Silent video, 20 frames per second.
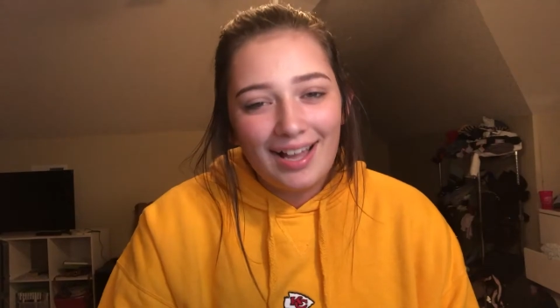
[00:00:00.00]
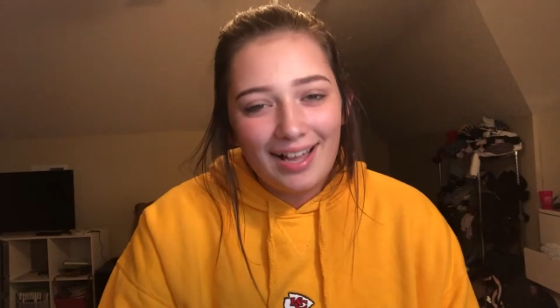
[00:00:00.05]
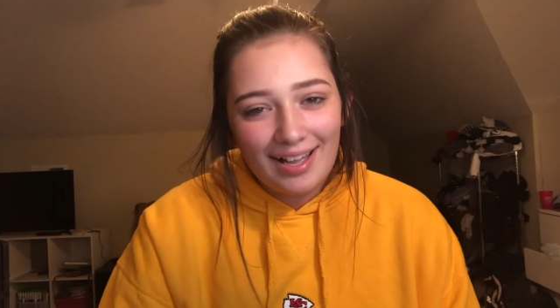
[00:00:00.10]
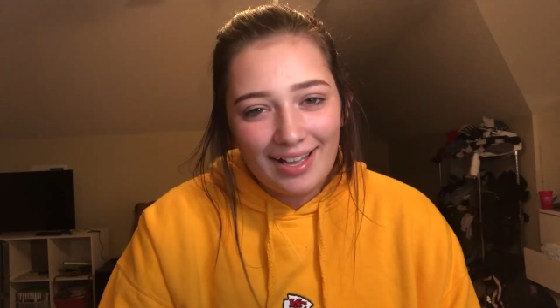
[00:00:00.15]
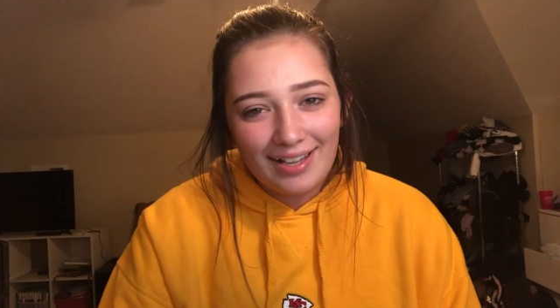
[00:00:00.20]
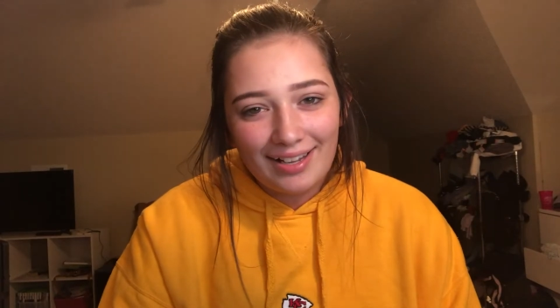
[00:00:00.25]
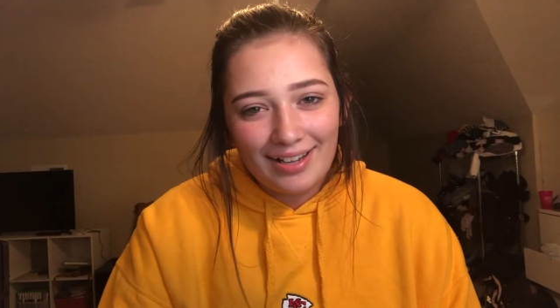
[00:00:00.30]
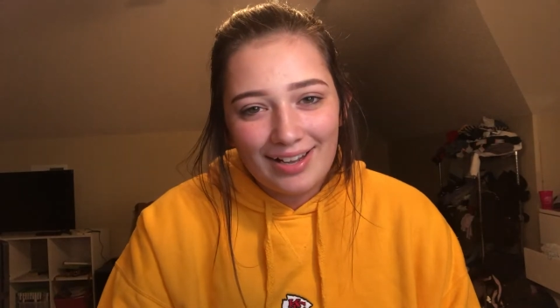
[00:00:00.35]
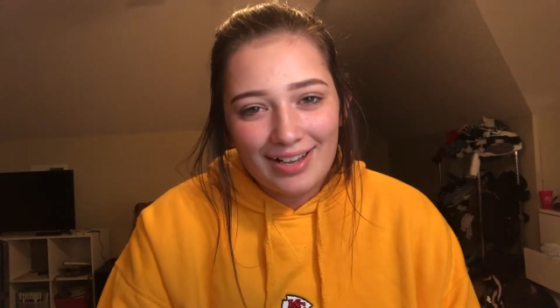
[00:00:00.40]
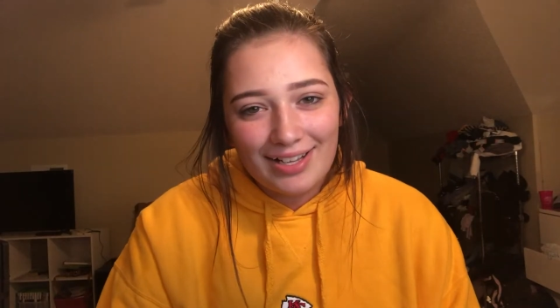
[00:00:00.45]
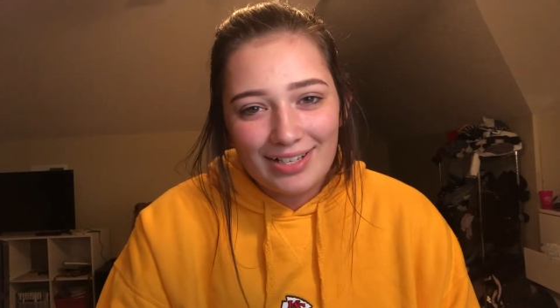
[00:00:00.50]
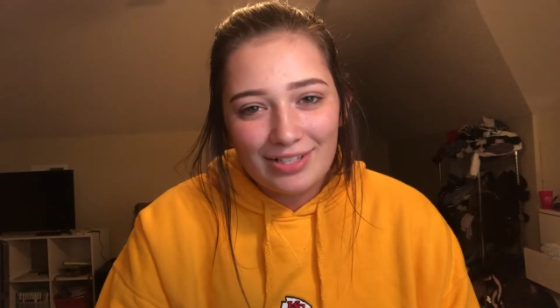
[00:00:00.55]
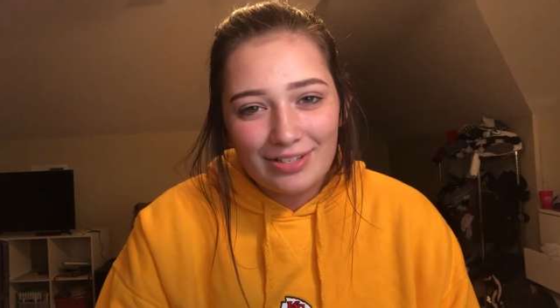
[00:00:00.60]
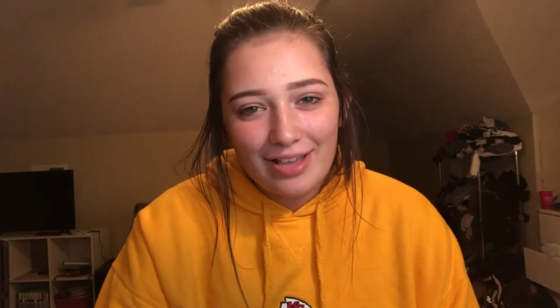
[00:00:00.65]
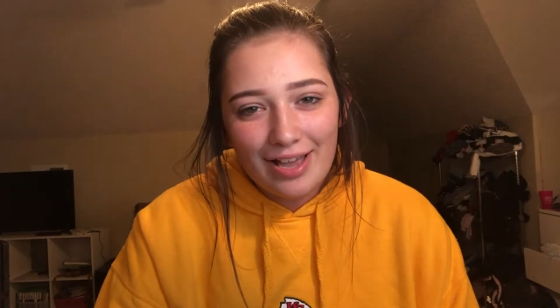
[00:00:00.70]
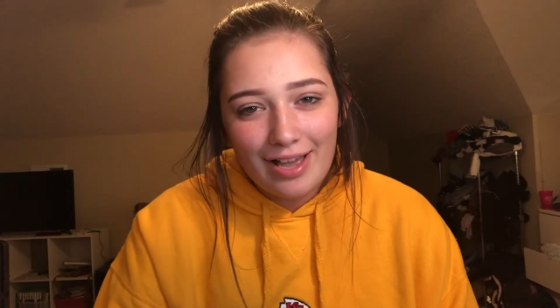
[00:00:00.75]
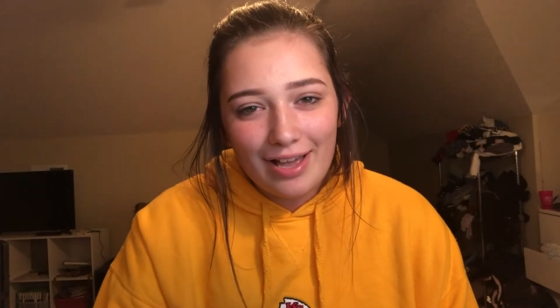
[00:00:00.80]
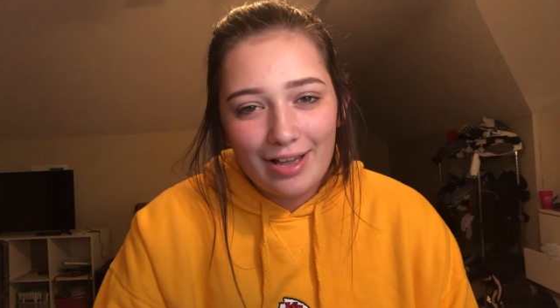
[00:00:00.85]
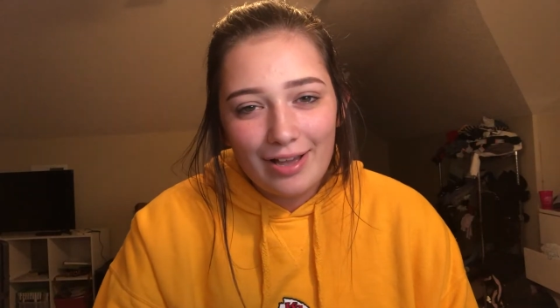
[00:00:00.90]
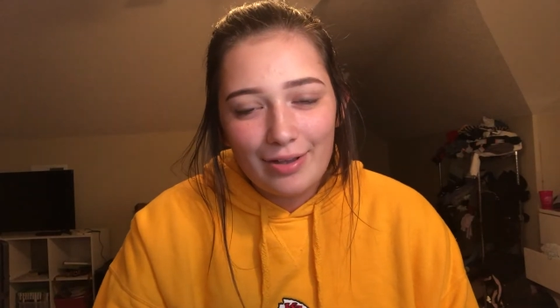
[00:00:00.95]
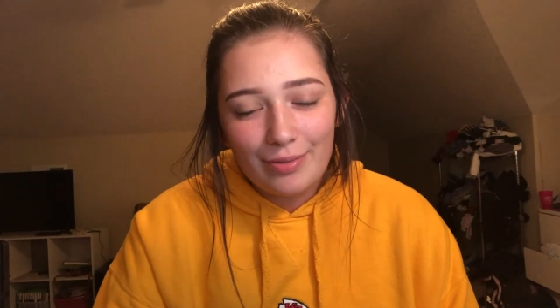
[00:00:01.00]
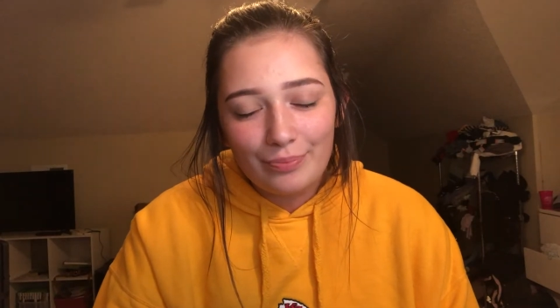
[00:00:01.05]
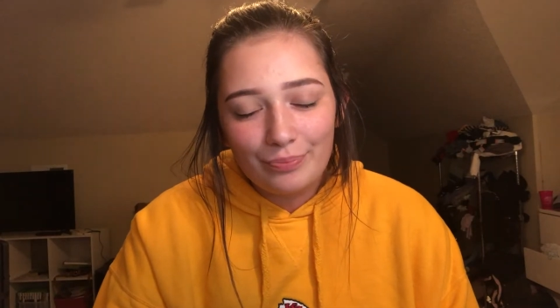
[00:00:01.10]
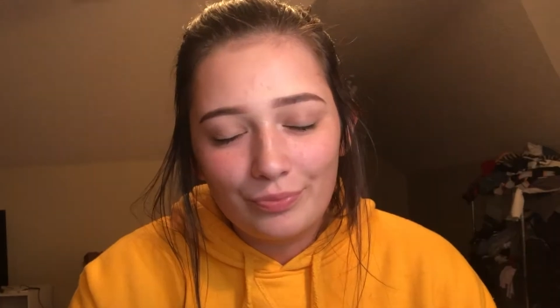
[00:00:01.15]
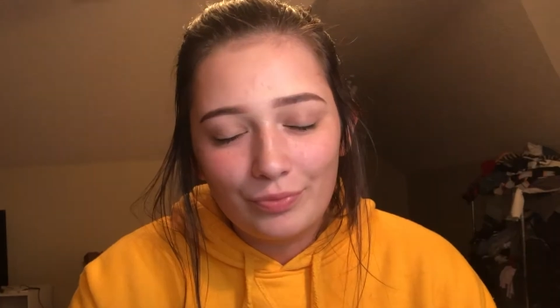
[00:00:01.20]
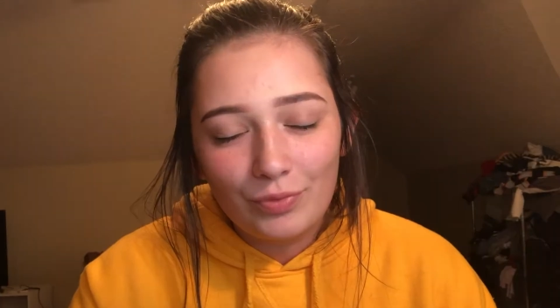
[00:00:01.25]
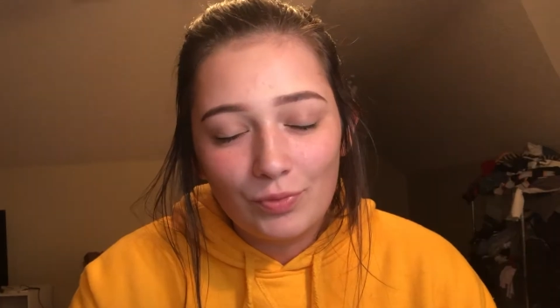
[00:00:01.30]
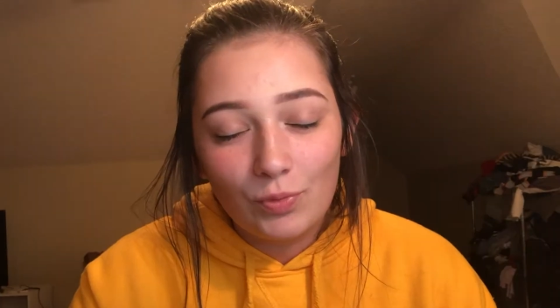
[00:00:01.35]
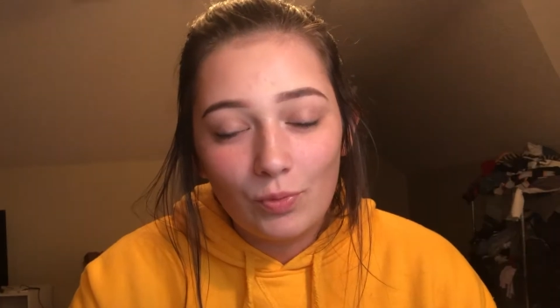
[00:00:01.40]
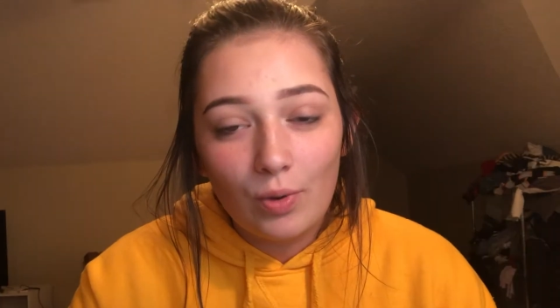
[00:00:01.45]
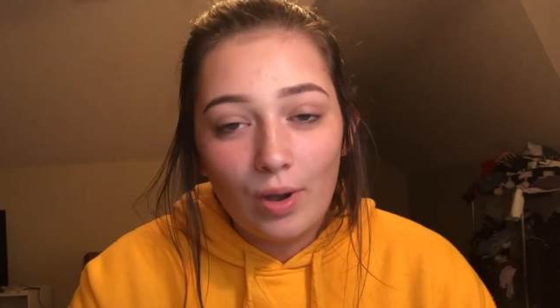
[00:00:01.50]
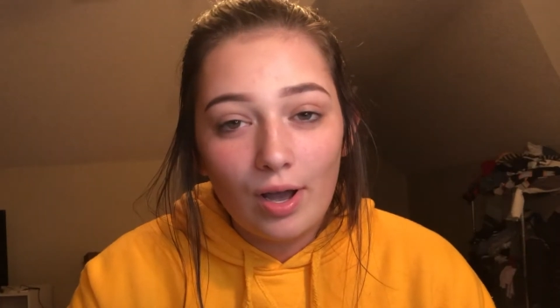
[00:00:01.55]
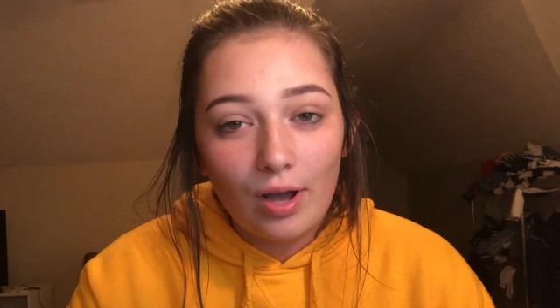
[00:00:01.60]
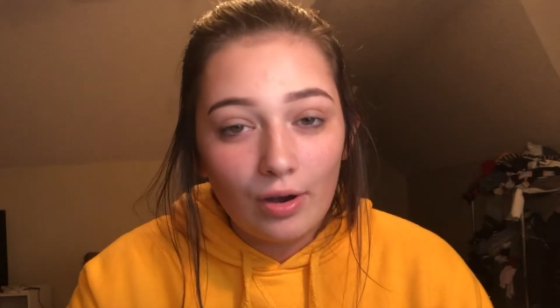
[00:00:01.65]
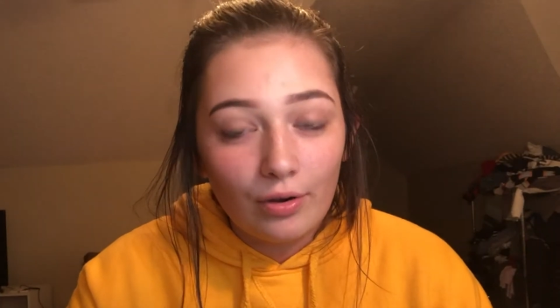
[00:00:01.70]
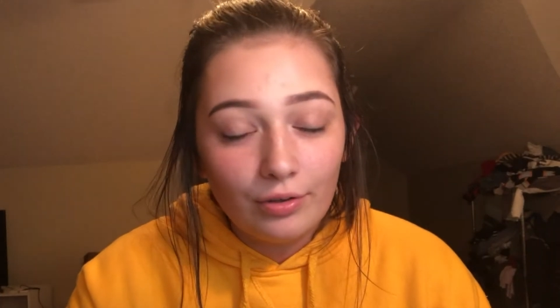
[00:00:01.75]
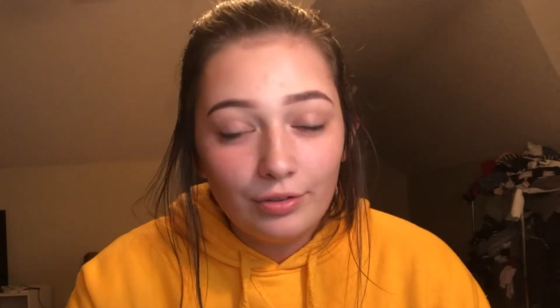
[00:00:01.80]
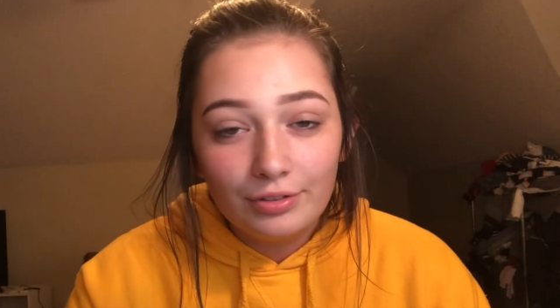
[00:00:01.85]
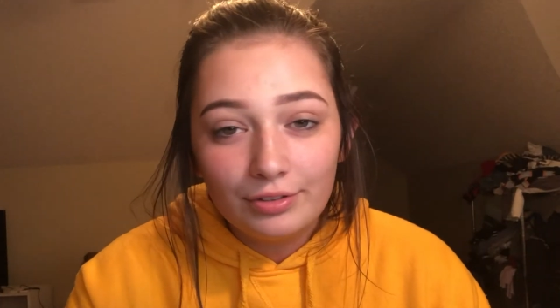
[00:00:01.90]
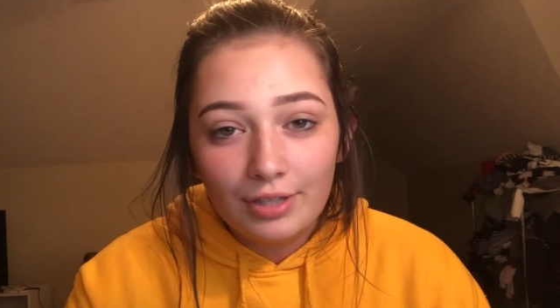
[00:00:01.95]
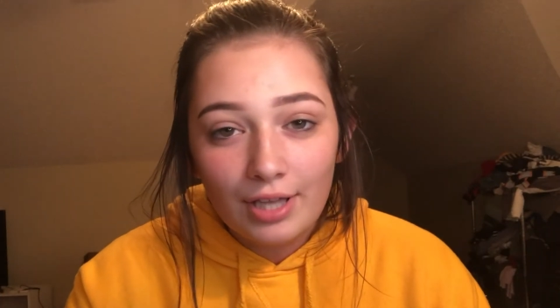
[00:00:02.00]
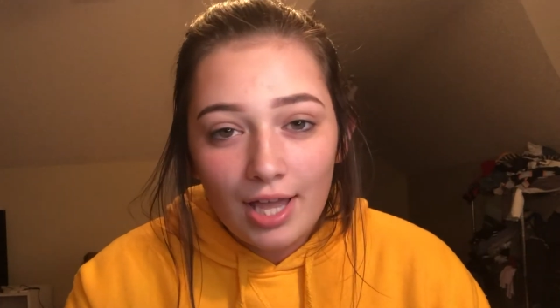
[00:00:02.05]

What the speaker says: Hi guys. Well,